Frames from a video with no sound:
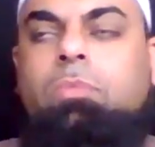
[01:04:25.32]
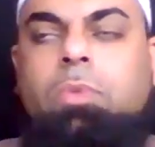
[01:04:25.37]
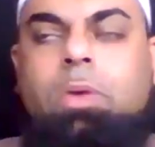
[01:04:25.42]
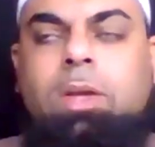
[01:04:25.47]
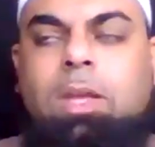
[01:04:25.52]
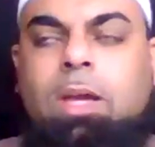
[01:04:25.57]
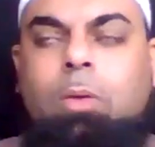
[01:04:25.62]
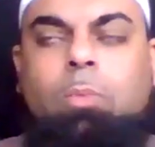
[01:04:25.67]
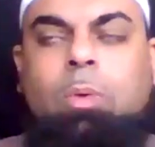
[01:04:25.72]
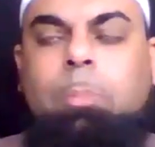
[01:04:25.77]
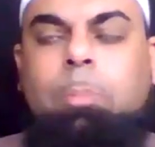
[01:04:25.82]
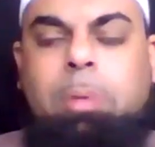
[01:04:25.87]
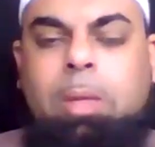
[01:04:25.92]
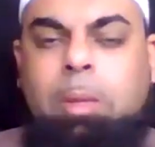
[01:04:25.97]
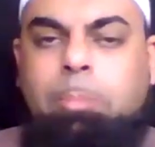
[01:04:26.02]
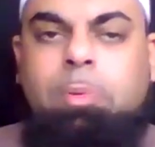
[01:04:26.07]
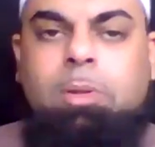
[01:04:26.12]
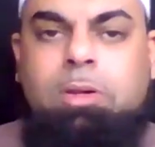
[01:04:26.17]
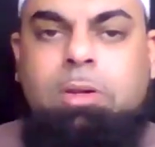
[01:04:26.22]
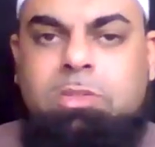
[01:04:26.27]
forget what
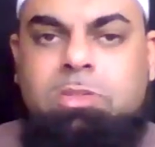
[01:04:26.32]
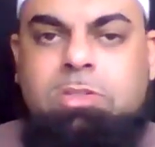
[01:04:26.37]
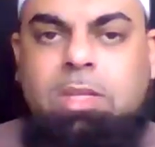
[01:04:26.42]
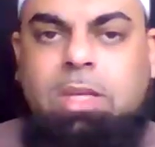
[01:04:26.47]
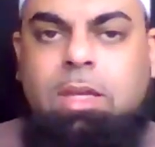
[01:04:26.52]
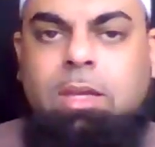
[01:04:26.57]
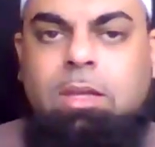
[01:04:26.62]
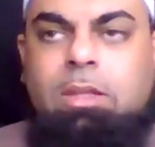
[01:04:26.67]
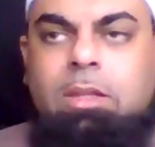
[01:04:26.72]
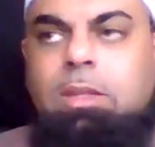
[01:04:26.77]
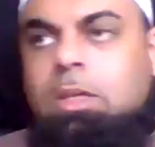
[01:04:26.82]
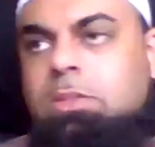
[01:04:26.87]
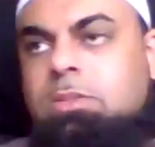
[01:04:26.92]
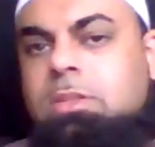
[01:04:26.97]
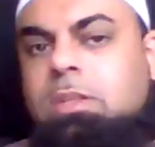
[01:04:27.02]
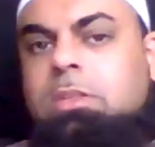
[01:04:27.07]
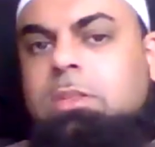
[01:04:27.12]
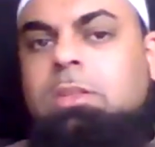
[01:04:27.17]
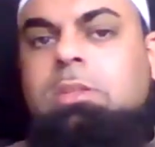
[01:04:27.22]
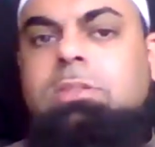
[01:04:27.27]
people are saying.
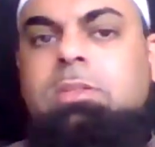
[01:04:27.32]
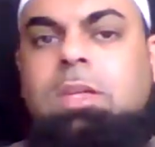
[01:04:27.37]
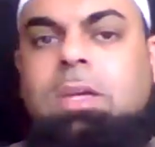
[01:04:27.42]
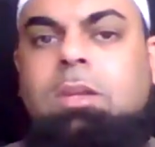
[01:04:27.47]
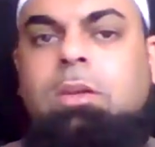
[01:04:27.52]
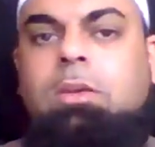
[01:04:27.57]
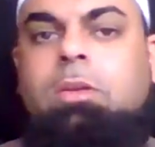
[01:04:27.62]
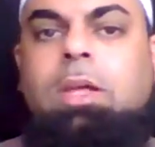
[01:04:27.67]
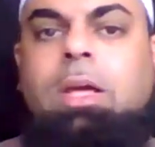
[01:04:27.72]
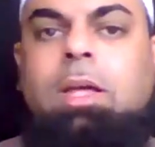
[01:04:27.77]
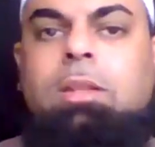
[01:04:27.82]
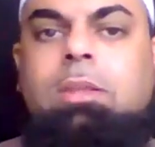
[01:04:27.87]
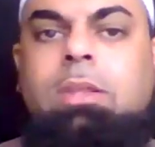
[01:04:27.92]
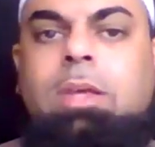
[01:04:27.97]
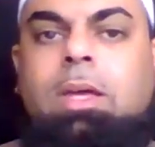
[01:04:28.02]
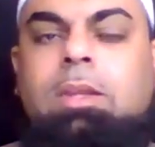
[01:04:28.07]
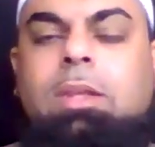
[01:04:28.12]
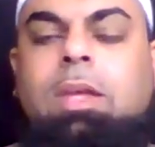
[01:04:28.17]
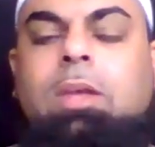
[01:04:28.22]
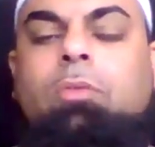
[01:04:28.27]
Is it this night or not
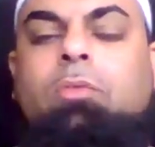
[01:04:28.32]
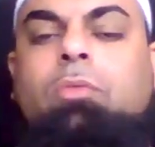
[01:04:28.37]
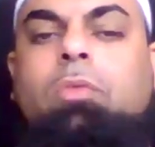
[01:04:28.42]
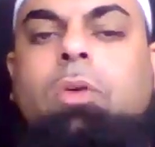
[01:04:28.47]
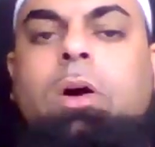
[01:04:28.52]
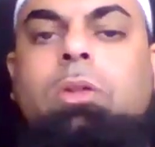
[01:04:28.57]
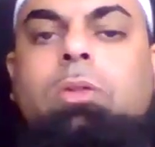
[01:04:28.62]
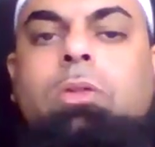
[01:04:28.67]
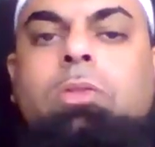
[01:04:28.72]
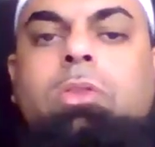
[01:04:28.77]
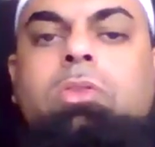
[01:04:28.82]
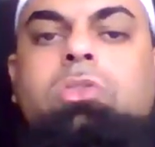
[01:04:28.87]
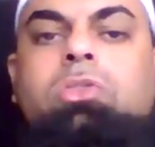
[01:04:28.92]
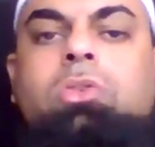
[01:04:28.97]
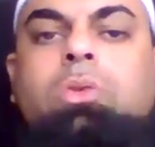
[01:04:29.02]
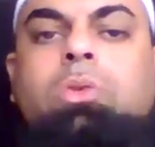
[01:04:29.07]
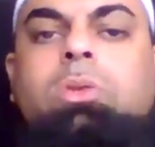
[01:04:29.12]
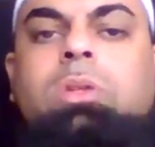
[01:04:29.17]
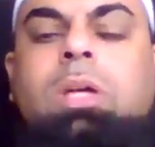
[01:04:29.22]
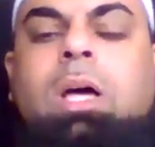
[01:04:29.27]
that night? Follow the
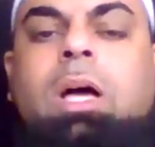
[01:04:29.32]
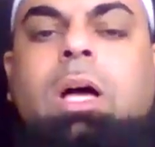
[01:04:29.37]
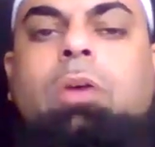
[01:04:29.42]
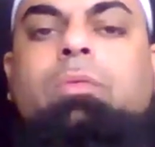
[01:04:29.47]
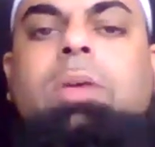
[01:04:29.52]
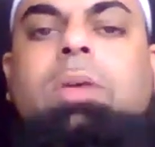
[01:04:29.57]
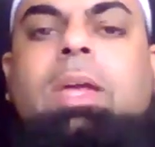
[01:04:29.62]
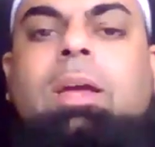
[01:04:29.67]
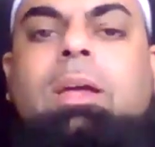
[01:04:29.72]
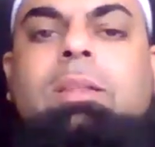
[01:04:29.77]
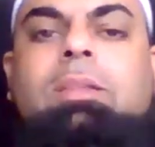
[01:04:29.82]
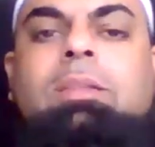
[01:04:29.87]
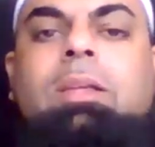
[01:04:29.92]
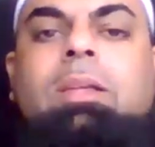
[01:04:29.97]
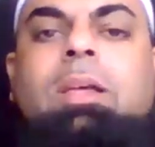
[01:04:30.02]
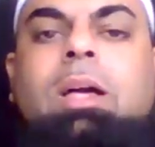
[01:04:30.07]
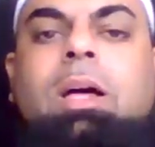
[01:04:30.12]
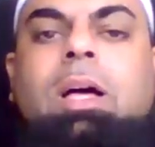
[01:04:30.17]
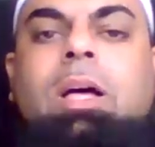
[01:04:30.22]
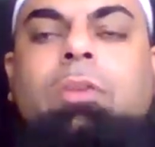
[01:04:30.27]
sunnah of
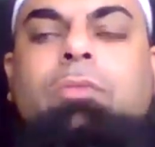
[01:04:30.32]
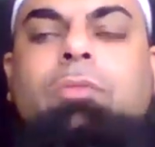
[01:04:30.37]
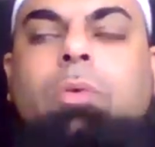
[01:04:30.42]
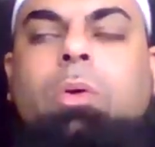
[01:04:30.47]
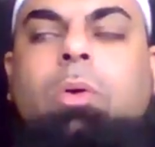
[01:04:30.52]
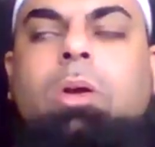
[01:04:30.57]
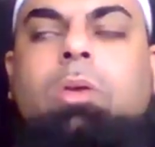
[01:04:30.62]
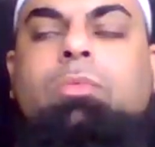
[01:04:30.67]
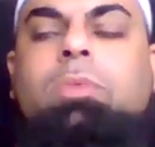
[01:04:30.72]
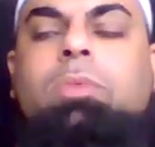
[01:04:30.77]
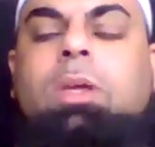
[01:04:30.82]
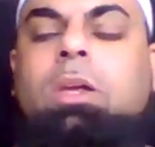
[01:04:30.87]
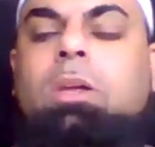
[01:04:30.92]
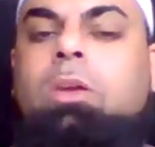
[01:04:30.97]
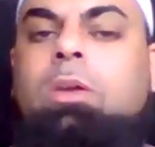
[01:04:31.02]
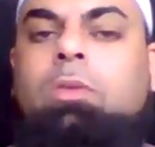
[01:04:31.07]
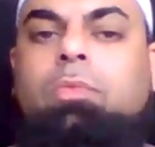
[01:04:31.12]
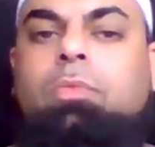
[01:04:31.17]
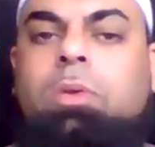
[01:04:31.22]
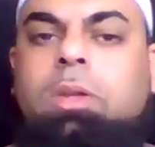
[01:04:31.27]
i'tikaf, or if not,
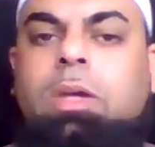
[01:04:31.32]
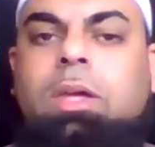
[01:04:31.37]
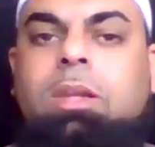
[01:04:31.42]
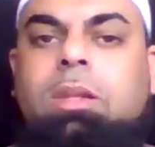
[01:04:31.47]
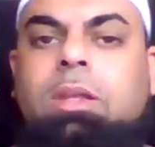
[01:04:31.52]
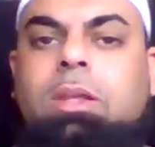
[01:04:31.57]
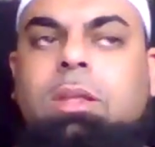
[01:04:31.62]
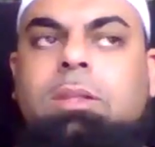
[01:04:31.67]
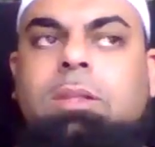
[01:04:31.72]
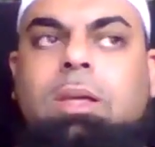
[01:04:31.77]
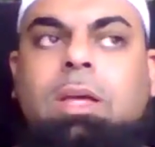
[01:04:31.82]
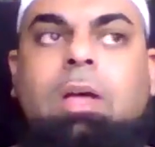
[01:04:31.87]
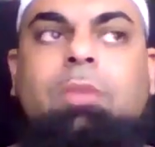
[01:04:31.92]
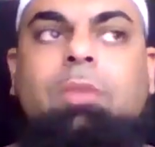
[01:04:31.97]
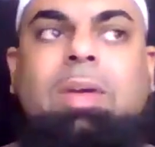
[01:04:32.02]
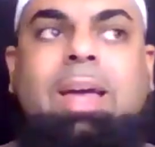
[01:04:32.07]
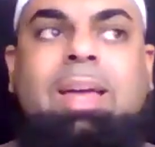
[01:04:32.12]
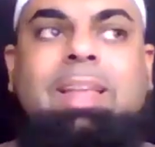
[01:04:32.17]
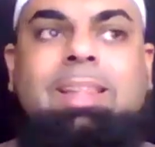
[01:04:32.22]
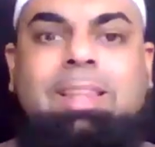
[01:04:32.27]
if you're not in i'tikaf,
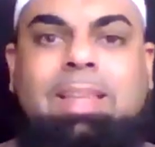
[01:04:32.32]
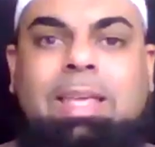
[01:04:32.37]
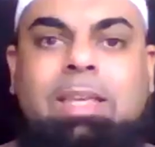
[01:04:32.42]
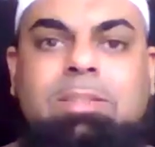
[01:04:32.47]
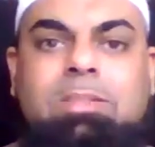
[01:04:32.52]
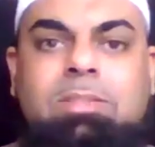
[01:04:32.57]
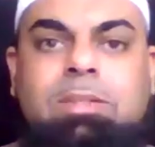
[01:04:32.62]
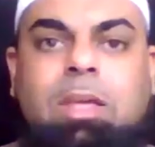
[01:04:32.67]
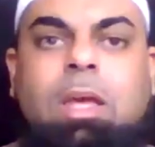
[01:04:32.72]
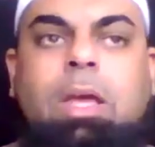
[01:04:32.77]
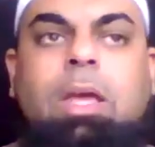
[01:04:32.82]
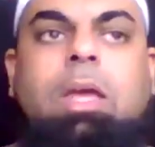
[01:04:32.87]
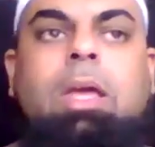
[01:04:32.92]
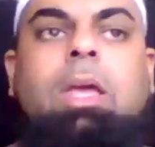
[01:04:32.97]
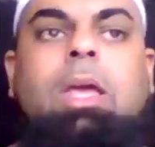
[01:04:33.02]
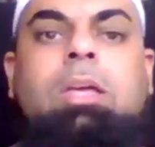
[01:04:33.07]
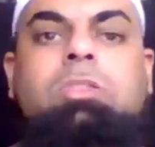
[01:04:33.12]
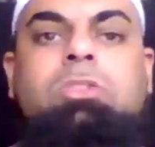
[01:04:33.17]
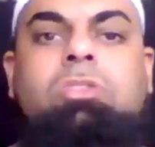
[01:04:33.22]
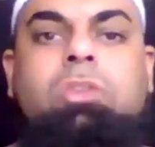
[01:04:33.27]
at least
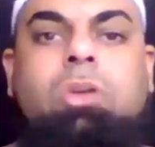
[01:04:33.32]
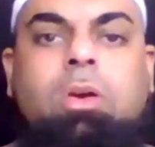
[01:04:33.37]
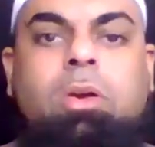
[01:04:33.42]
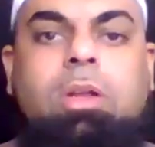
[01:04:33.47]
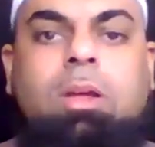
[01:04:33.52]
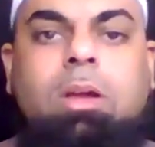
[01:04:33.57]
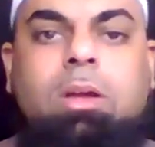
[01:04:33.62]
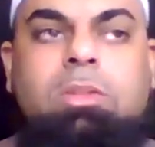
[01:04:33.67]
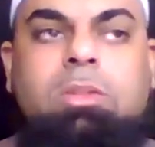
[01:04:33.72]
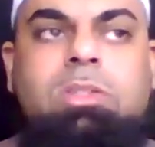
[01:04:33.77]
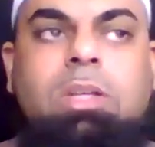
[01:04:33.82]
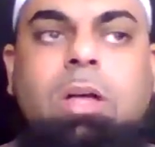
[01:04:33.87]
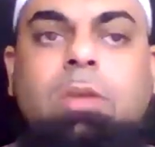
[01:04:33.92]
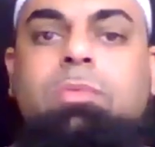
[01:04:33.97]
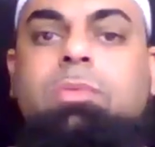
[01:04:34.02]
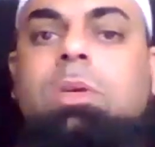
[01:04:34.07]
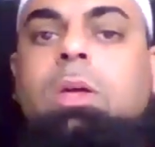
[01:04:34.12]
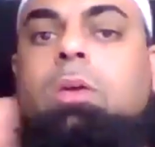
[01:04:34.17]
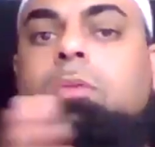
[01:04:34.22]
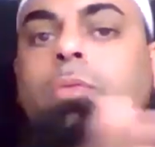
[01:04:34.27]
exerting
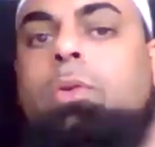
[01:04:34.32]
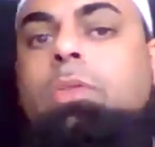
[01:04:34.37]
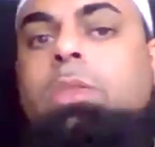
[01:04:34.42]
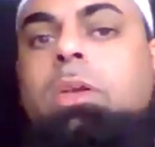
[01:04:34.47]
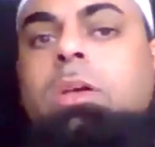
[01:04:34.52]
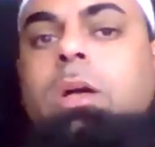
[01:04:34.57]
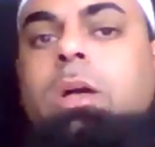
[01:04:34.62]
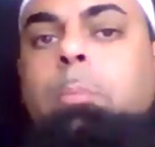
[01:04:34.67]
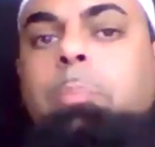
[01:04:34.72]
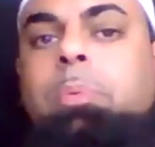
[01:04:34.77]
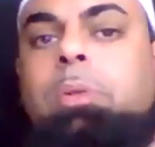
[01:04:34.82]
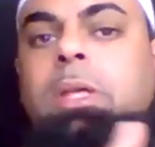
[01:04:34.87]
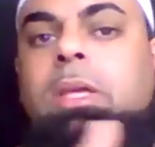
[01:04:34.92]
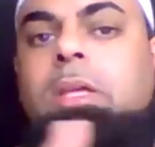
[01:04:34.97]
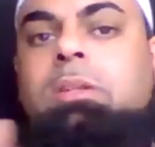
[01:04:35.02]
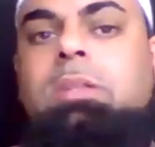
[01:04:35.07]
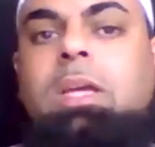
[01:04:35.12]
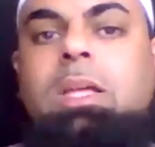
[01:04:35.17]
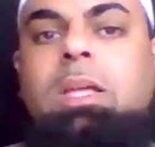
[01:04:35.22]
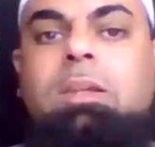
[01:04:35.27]
ourselves for the
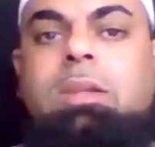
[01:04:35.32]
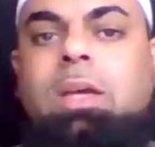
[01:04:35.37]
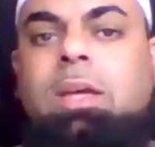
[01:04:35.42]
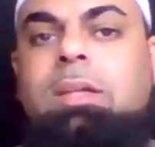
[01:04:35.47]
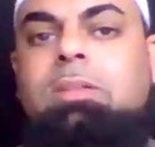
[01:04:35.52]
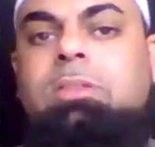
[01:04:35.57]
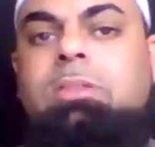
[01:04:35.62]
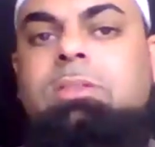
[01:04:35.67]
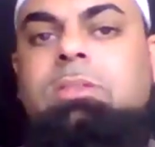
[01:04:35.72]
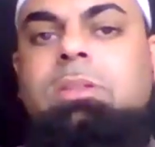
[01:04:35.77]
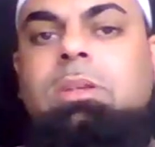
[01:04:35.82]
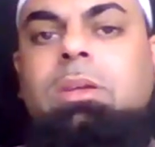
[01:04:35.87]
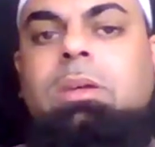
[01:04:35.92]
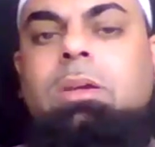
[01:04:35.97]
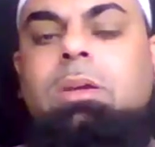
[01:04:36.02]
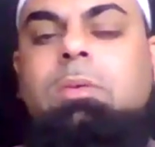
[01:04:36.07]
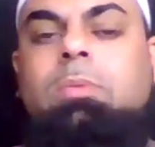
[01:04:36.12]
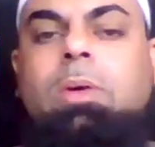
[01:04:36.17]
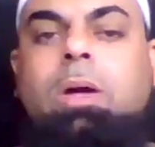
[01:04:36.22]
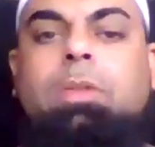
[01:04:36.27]
complete 10 nights
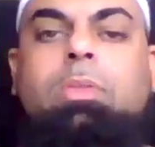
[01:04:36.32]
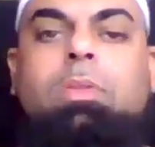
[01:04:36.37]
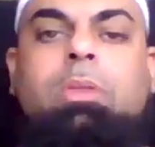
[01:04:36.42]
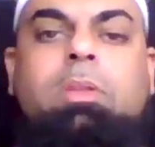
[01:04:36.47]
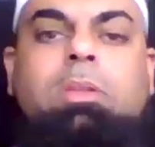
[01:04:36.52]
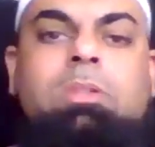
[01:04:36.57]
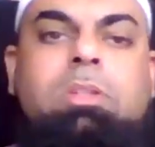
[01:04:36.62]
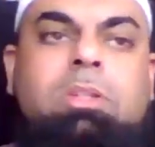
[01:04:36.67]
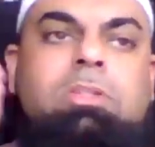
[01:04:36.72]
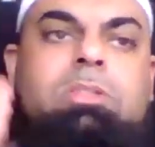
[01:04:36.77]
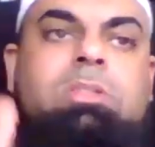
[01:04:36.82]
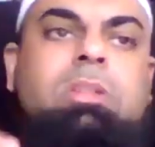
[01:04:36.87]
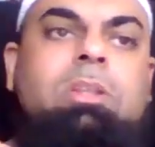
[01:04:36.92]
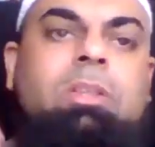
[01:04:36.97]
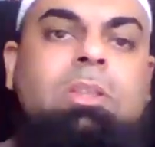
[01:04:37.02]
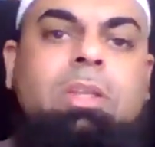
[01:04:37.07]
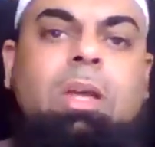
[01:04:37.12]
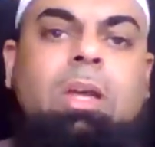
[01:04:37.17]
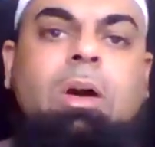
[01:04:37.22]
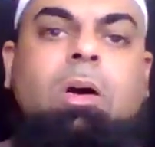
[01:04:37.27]
rather than just
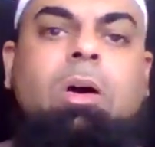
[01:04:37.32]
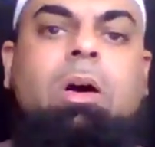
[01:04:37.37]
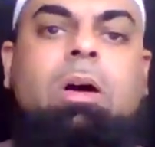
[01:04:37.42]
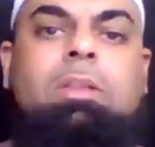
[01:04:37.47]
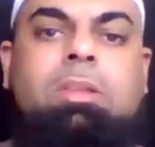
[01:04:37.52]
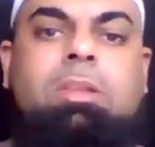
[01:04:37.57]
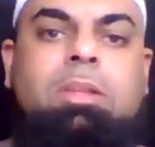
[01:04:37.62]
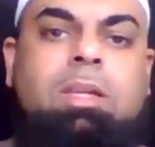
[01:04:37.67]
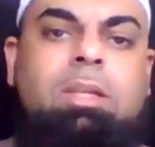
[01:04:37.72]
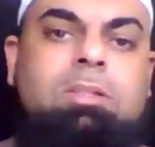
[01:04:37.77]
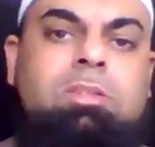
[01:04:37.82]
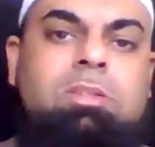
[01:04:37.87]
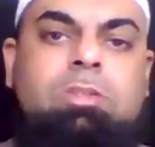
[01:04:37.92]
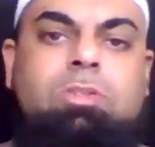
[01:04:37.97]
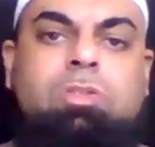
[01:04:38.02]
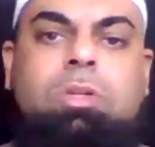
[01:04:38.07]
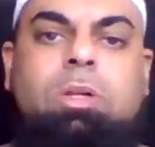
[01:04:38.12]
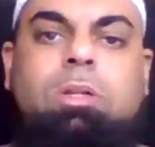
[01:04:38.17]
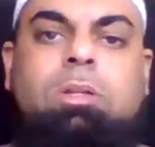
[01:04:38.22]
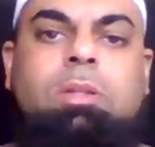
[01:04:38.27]
the odd nights,
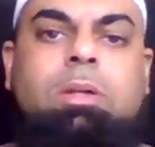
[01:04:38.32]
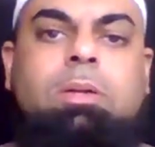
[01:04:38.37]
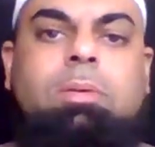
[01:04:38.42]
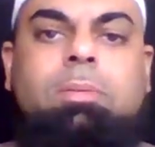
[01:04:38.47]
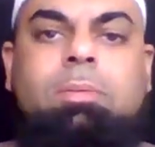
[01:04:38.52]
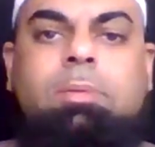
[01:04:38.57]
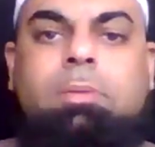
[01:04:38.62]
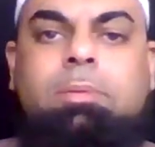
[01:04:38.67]
inshallah.